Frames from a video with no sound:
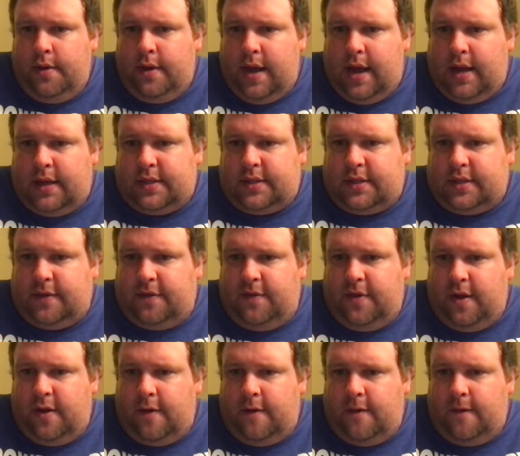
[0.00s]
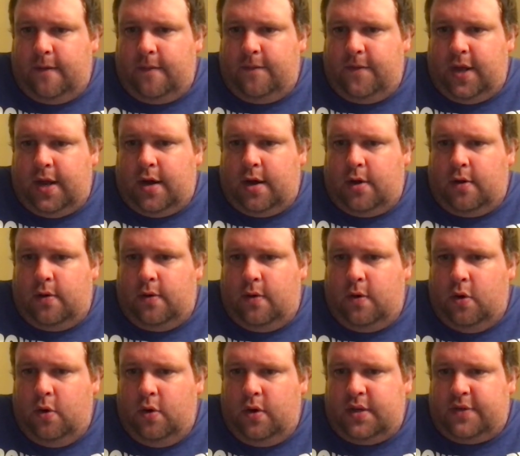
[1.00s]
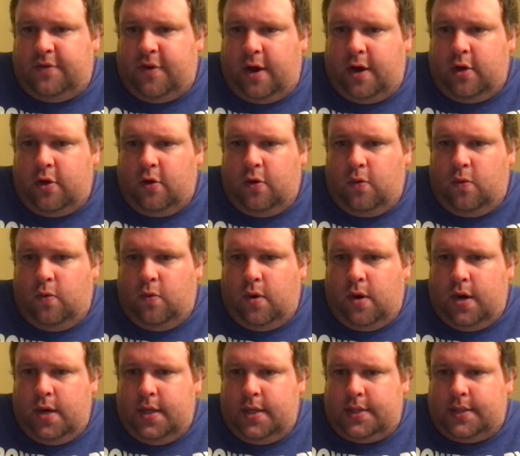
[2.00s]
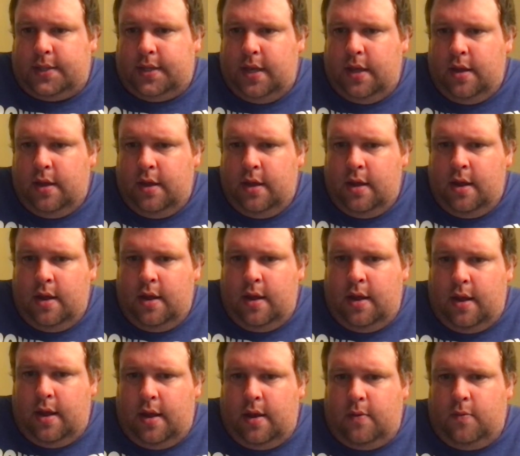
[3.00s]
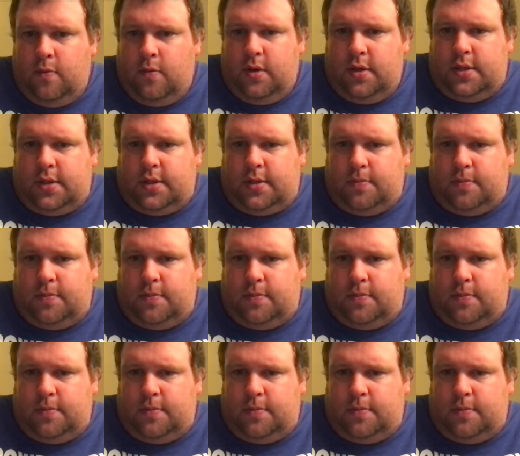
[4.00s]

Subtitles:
asks Vito who his father was and